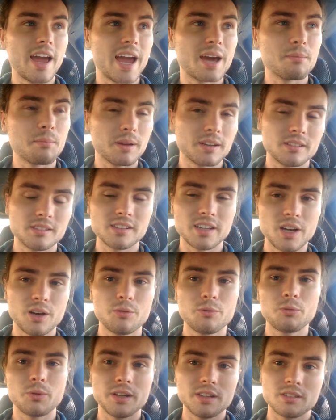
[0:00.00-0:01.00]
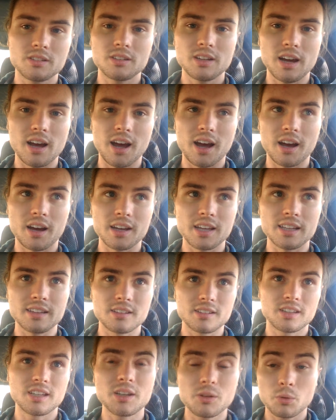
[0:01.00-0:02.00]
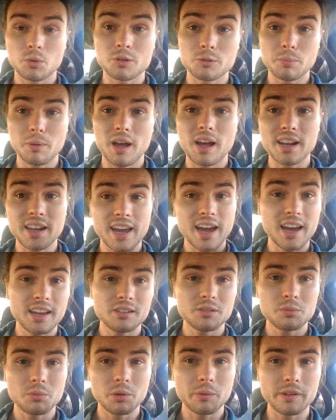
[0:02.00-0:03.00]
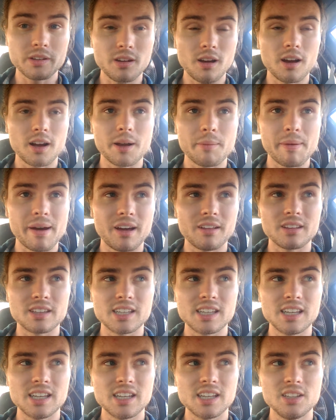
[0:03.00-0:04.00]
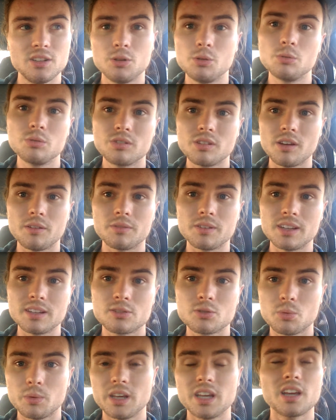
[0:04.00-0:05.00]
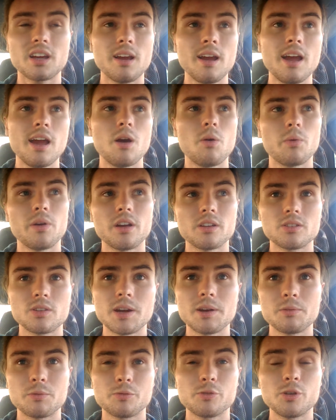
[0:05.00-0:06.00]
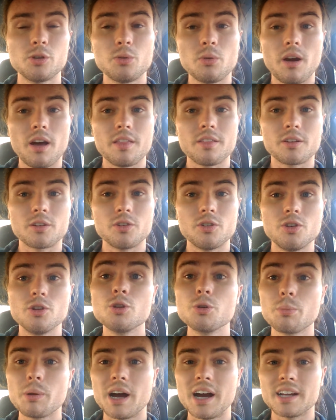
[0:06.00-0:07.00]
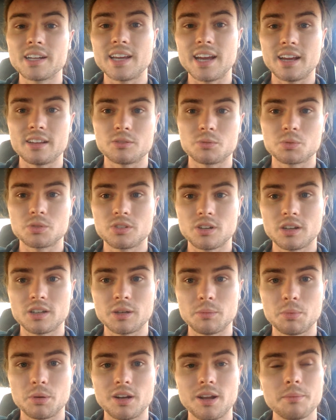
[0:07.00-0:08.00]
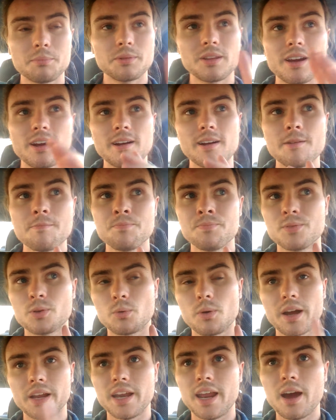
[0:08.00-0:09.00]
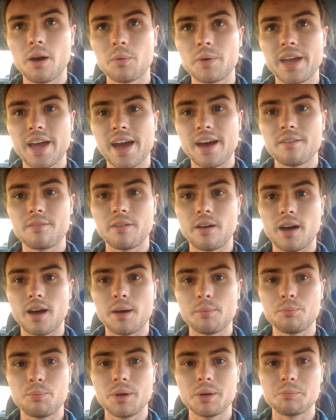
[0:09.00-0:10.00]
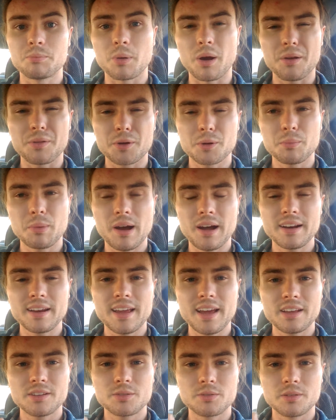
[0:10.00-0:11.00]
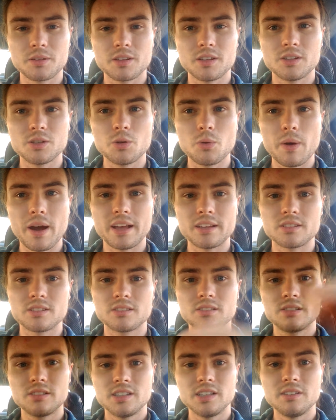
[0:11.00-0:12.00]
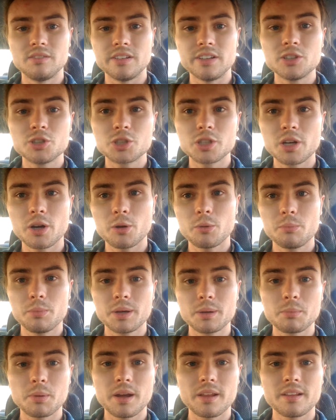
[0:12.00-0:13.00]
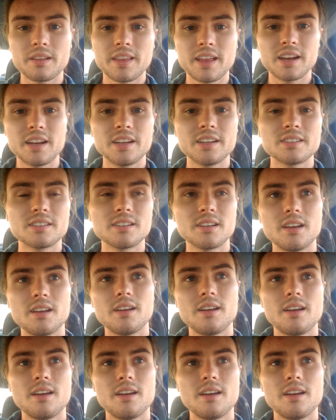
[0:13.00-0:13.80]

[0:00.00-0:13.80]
and myself. It's Geek Wars Podcast, where we talk about the geeky news of each week. We also have a few other new podcasts we're starting to put up there. Right now we have Big Brother podcast for the U.S. TV show Big Brother, that is,